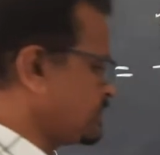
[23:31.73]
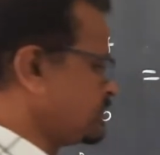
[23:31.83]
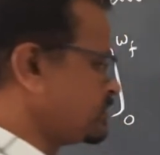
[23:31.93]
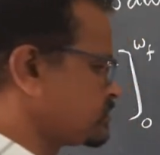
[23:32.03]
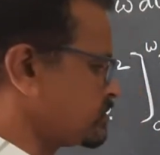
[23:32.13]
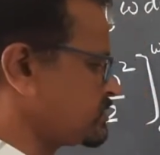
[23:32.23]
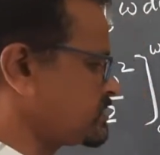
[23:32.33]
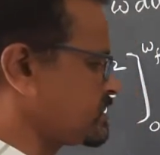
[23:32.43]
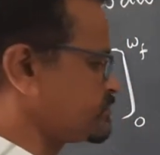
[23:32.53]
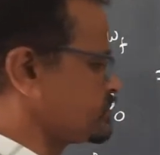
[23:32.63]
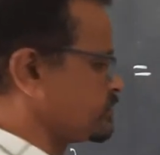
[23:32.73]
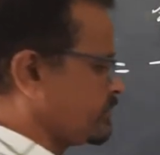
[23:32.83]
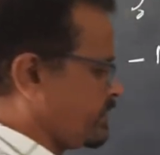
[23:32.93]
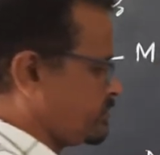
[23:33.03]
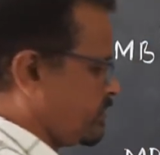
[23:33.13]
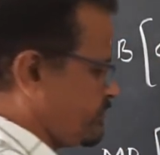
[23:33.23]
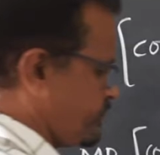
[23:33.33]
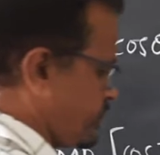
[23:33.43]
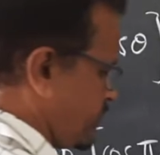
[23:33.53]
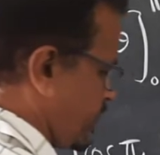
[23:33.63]
So, just substitute the value of
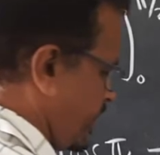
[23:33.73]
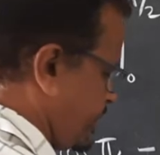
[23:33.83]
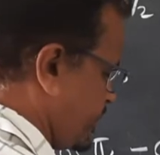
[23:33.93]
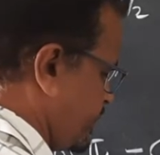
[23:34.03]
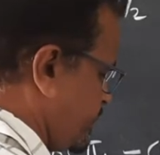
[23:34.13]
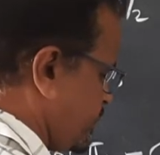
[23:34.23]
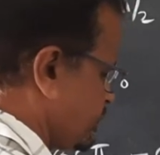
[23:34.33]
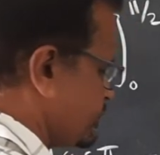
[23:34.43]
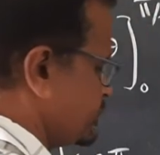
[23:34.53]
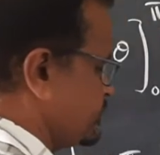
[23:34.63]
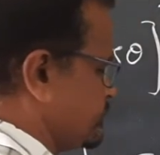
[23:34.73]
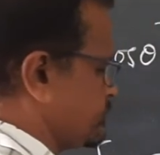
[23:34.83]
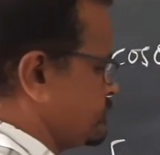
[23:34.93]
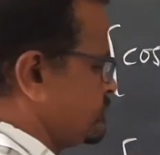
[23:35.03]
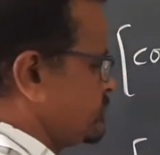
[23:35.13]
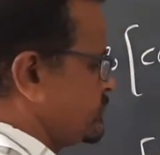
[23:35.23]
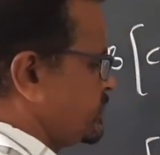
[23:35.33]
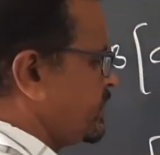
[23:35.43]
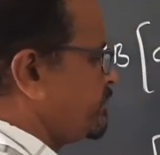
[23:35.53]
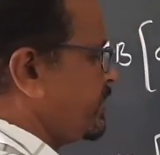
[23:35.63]
I here,
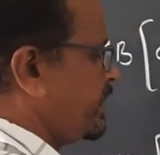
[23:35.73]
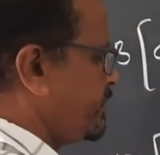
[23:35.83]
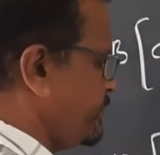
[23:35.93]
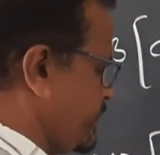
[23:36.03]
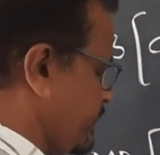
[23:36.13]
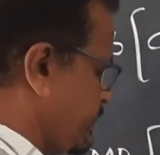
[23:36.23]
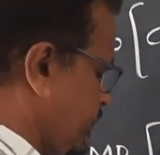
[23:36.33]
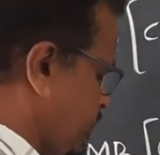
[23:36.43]
m and b.